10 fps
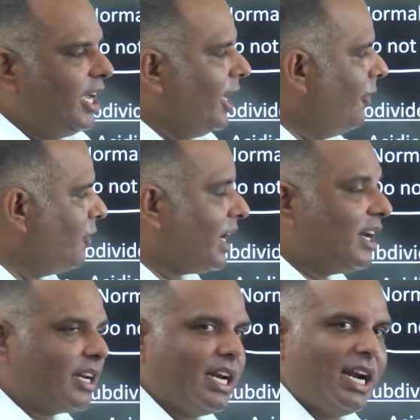If you can
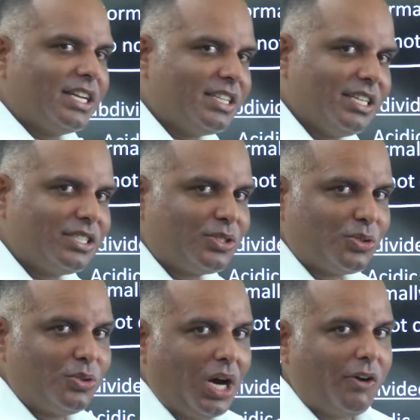relate this
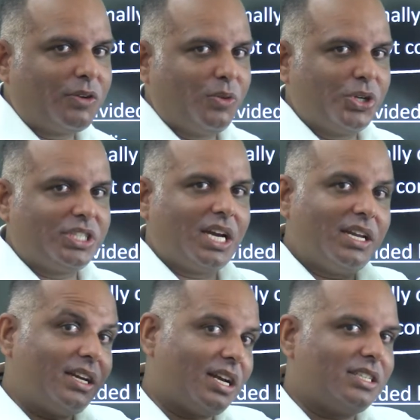to our
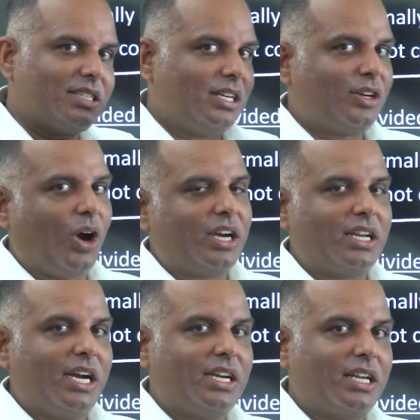oceanic crust and
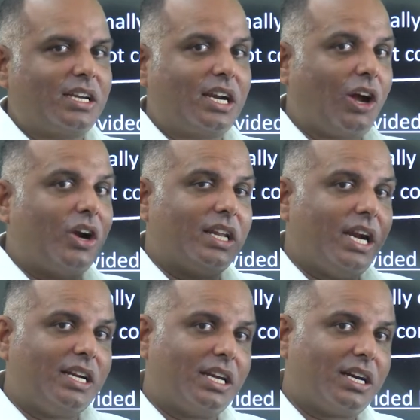
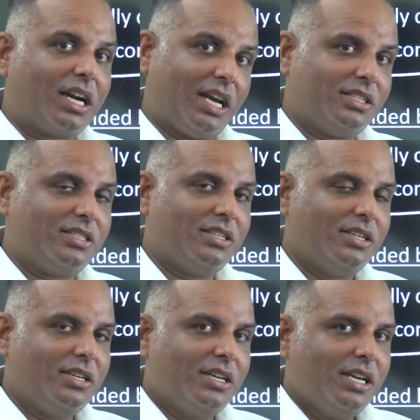continental crust,
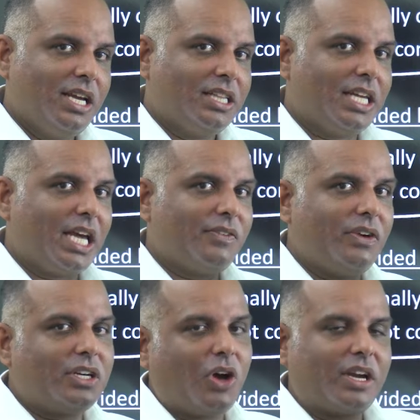there we
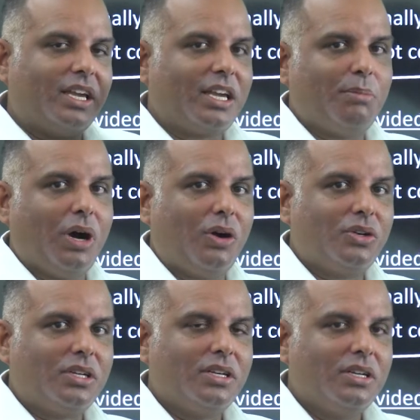are talking
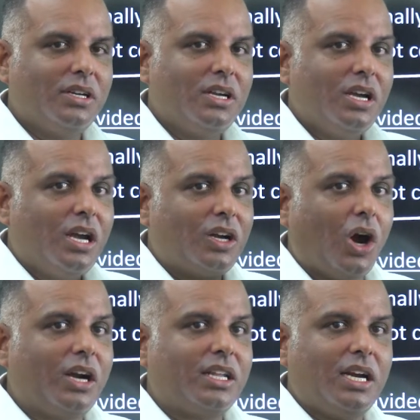about
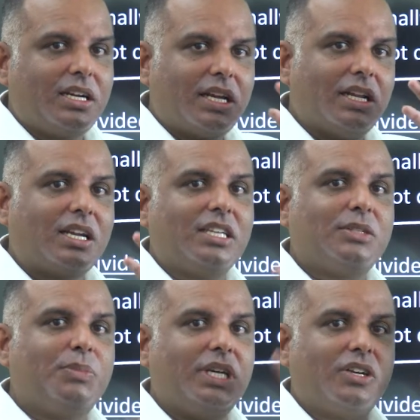continental
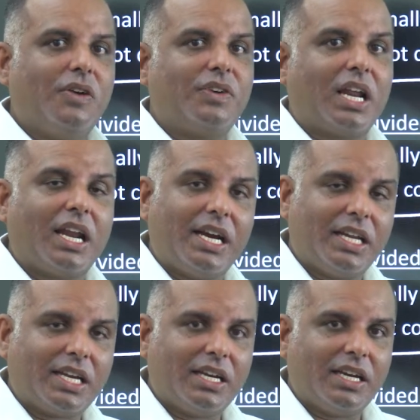crust being of
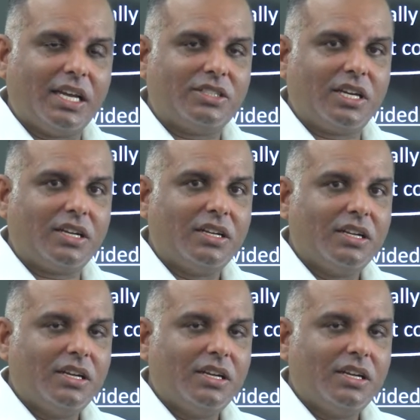granitic in nature,